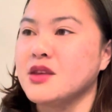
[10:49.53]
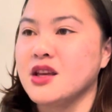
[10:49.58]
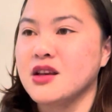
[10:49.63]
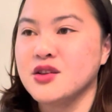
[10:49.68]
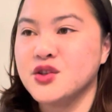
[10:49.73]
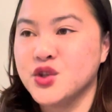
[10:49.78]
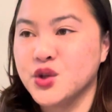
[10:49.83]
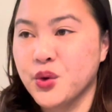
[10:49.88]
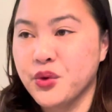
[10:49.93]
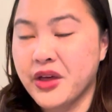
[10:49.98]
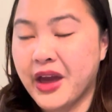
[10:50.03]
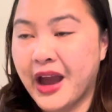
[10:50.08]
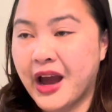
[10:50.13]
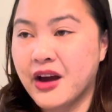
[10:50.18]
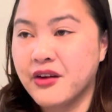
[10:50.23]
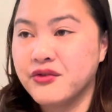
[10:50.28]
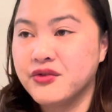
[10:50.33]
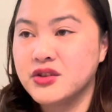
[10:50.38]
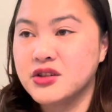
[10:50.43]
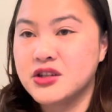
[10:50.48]
So they
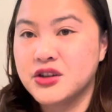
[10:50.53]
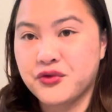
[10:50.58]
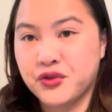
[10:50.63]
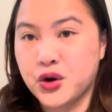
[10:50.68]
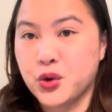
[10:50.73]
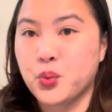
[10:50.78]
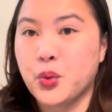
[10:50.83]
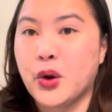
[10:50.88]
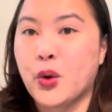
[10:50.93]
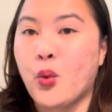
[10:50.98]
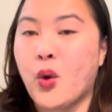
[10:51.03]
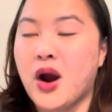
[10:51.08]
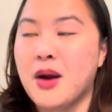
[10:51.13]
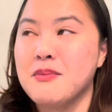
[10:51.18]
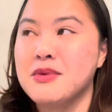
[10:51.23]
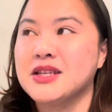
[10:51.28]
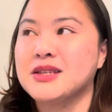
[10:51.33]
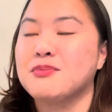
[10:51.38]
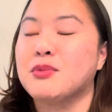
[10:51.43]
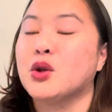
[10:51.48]
have different
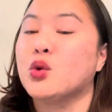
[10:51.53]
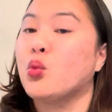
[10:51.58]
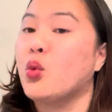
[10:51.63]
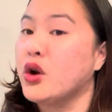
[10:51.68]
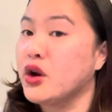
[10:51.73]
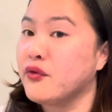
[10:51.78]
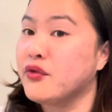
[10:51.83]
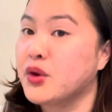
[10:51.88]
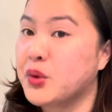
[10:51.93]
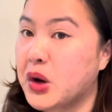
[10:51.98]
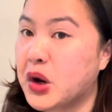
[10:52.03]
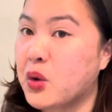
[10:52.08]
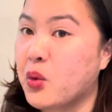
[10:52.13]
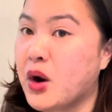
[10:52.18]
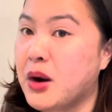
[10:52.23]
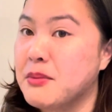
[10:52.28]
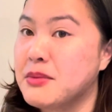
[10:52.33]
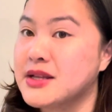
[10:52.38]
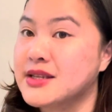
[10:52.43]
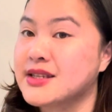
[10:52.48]
requirements, but one of the
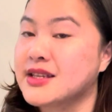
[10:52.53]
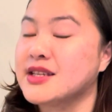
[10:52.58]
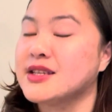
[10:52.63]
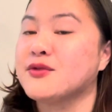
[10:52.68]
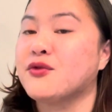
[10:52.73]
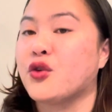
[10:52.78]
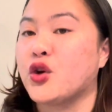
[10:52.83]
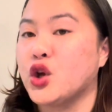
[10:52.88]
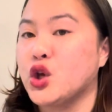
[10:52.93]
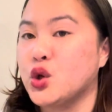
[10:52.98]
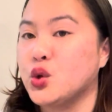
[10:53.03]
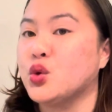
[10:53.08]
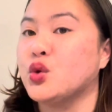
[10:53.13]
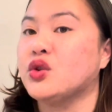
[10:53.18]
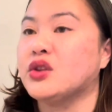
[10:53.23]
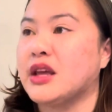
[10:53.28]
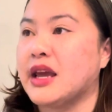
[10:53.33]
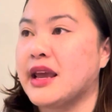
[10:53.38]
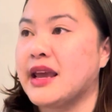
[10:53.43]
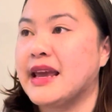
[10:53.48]
requirements is for you to
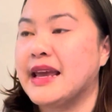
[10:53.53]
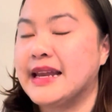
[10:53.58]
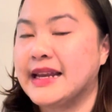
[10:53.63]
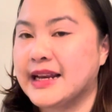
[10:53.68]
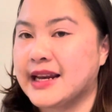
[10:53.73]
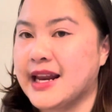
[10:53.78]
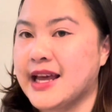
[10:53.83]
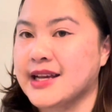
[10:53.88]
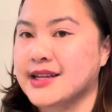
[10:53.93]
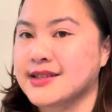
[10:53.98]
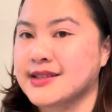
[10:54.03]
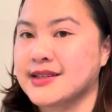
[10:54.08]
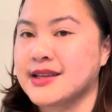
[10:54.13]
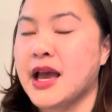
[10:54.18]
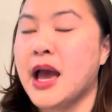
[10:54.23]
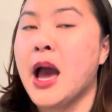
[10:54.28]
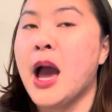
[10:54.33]
take NCLEX.